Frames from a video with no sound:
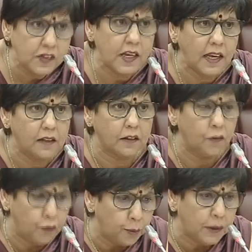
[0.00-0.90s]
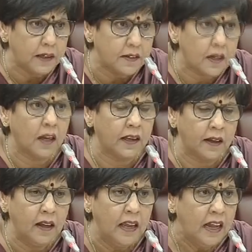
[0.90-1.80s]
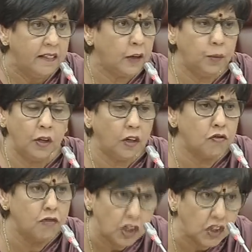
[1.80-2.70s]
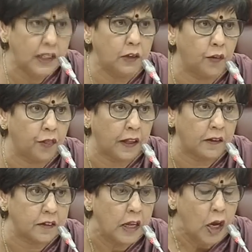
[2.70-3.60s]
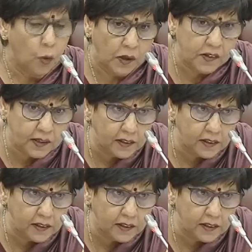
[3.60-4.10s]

I've just said a few minutes earlier that we're not rushing into things.